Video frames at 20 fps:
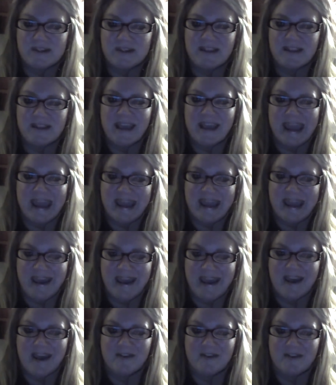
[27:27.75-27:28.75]
that they
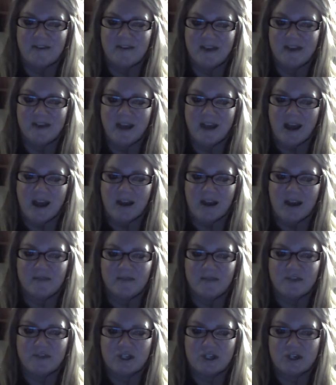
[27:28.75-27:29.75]
have are
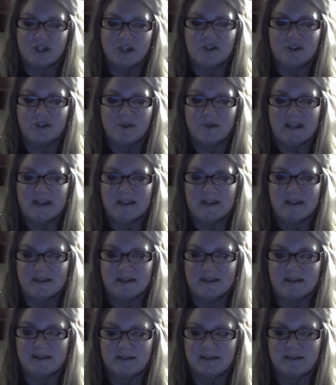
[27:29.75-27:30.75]
for sure
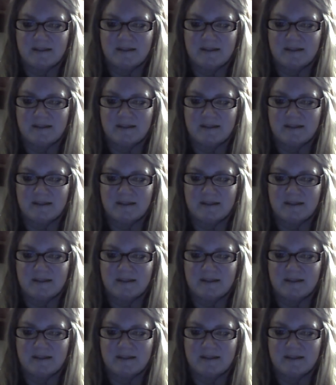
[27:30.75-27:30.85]
Teresa's?